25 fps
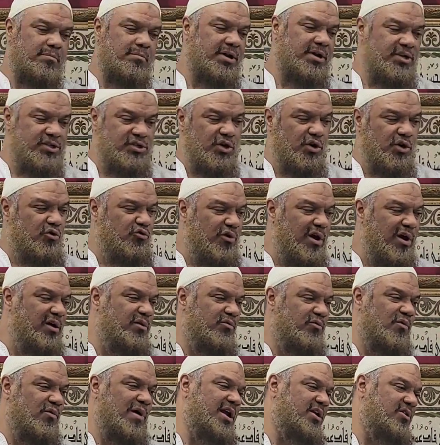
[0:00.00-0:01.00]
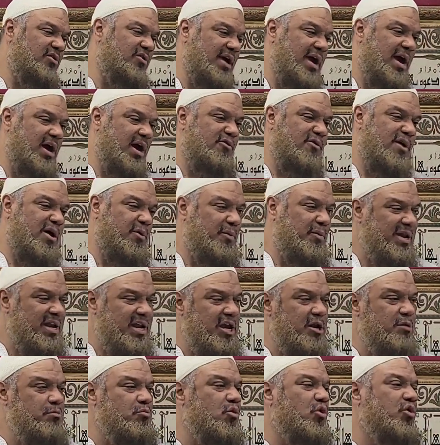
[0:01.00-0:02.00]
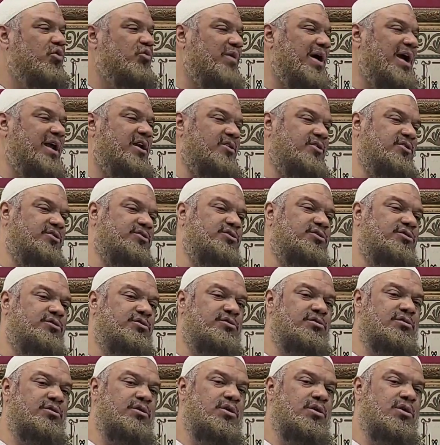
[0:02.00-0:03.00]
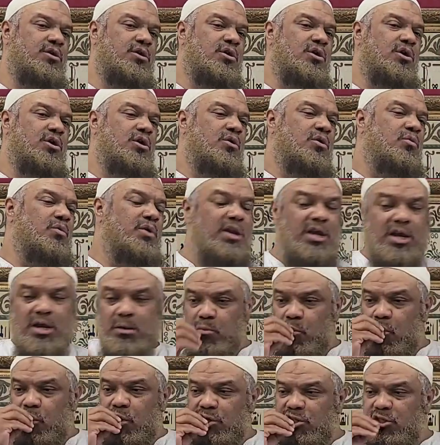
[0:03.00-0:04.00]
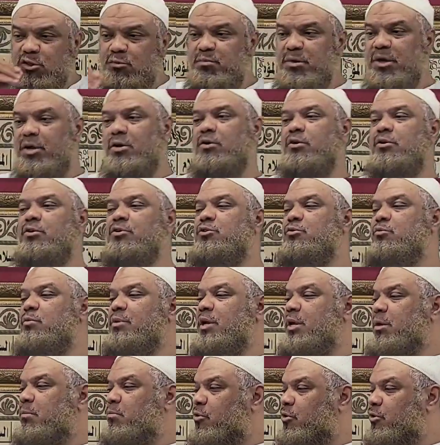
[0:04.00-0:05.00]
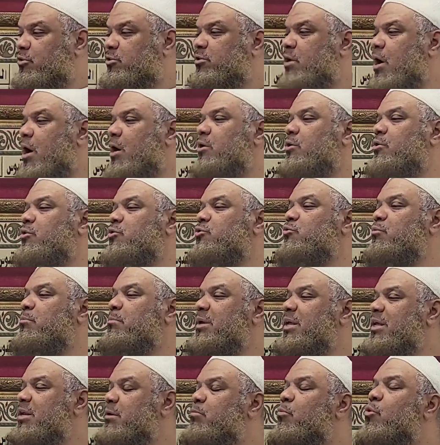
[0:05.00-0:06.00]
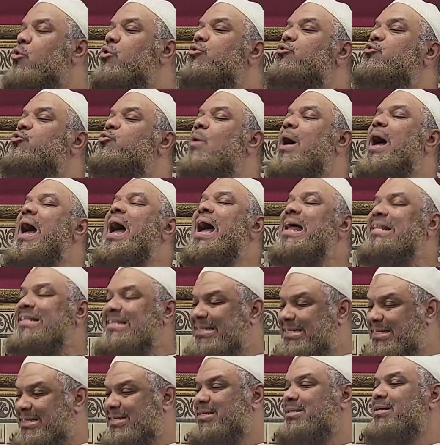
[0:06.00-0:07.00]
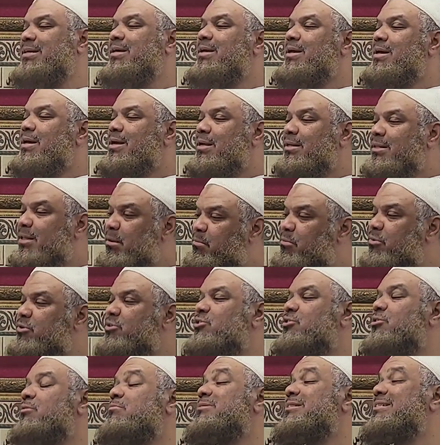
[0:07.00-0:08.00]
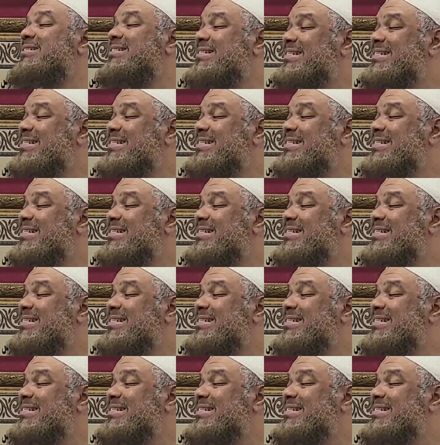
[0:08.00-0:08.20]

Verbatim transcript: but he's a great writer, Yahwan. We need more writers. We need more speakers. We need more talkers. We need more du'at. The Muslims is